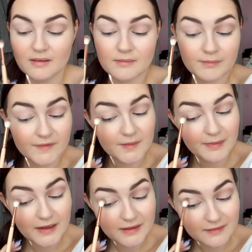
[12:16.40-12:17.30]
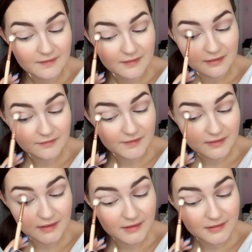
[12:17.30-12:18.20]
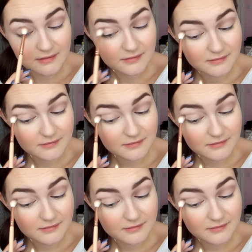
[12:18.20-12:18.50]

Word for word: But the palette itself is like